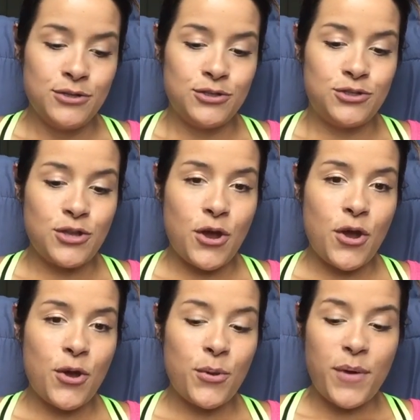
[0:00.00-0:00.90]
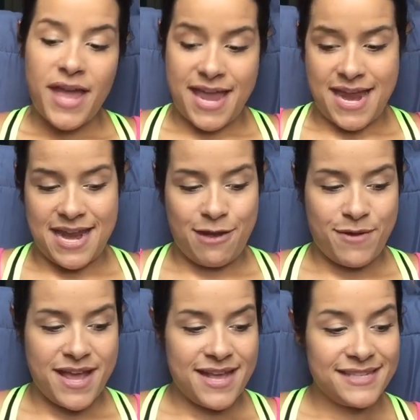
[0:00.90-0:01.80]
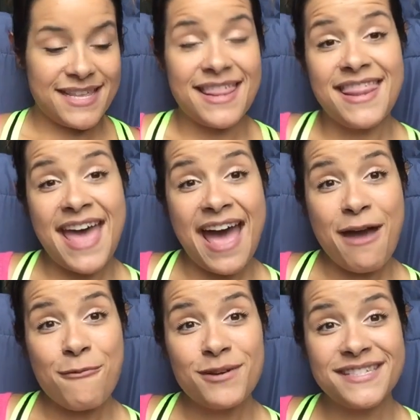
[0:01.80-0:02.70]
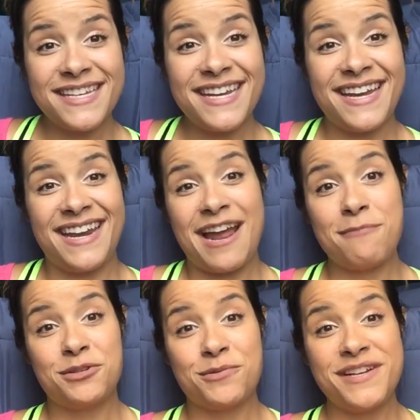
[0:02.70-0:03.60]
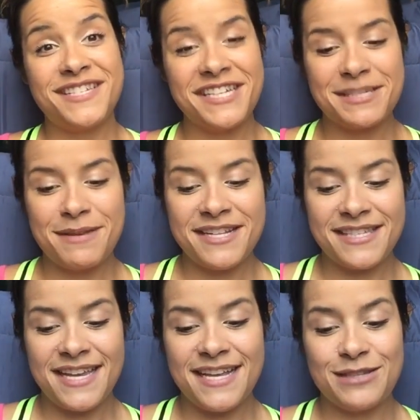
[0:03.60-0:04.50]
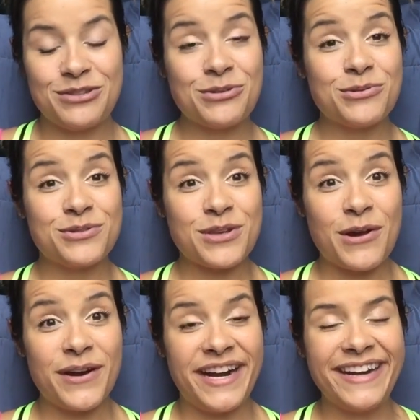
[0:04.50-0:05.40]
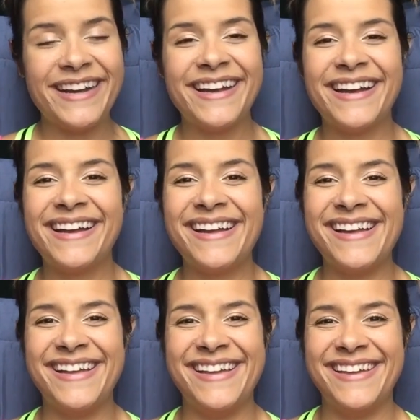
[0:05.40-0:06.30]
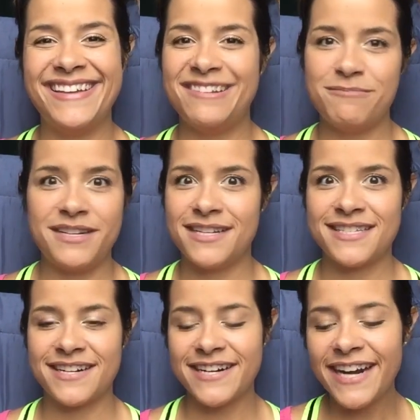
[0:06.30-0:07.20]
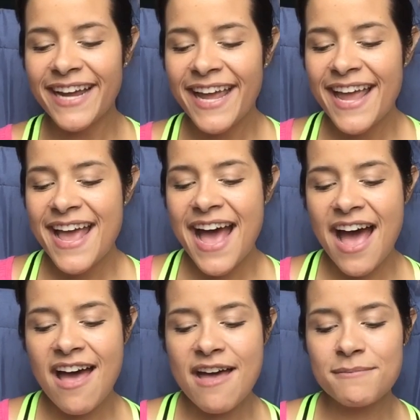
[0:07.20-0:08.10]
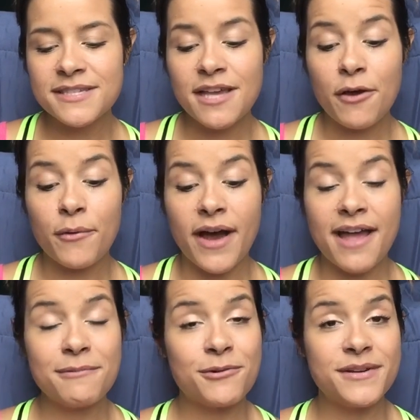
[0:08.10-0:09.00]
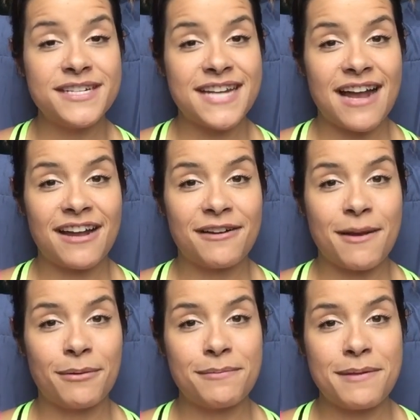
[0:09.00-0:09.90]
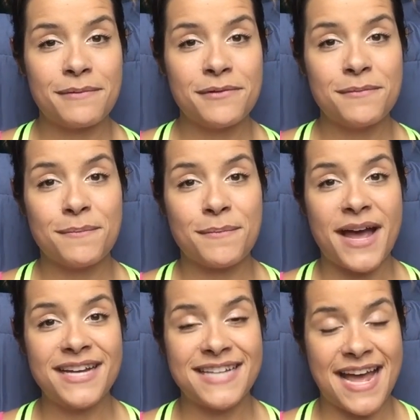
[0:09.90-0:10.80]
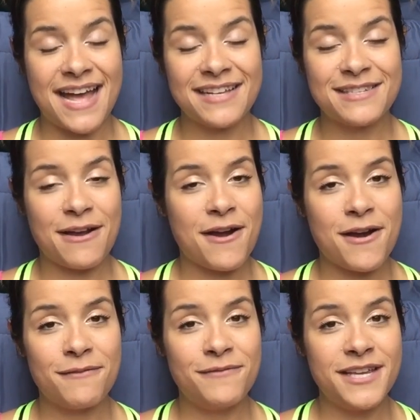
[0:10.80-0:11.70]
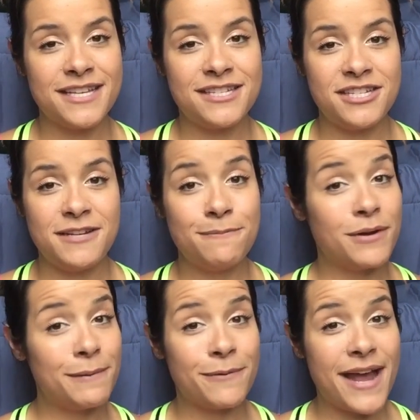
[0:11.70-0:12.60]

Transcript: So anyways, that was it, and I'm 26 minutes in, so sorry, but not sorry. So I'm going to tag a couple of people. My tags are VSG Brit.